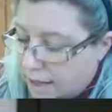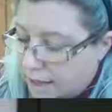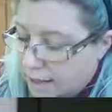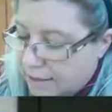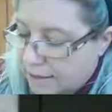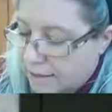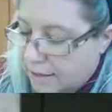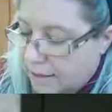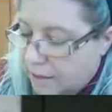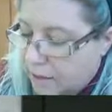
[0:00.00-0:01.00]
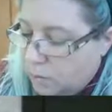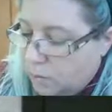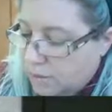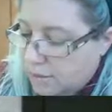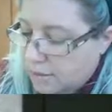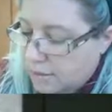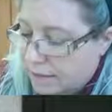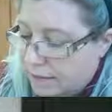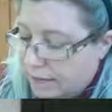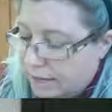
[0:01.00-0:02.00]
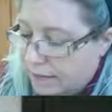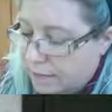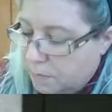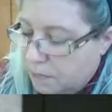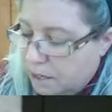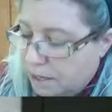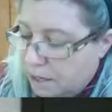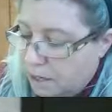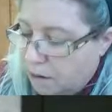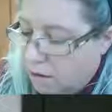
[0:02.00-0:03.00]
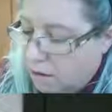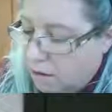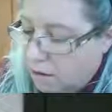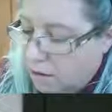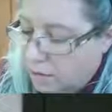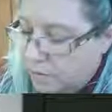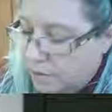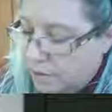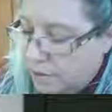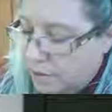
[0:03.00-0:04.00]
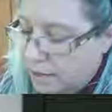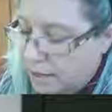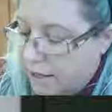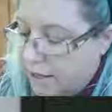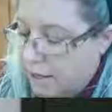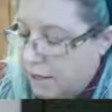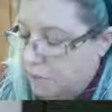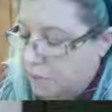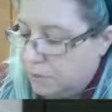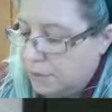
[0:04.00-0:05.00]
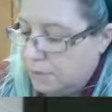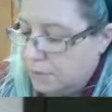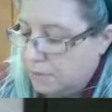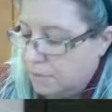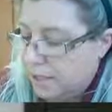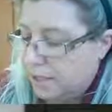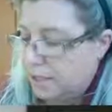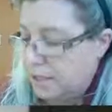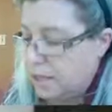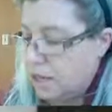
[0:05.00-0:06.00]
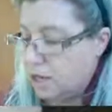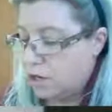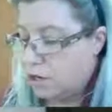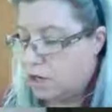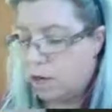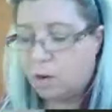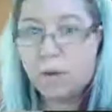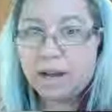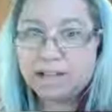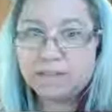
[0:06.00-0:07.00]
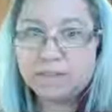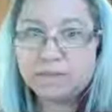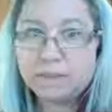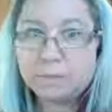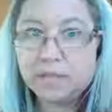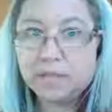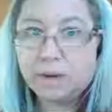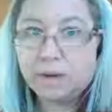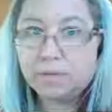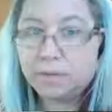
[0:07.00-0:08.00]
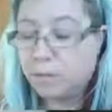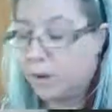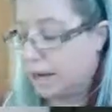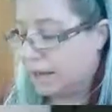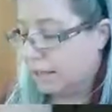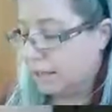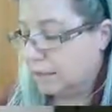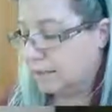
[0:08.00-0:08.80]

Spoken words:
X equals AB all over A plus B. Not quite, just flipping it over, right?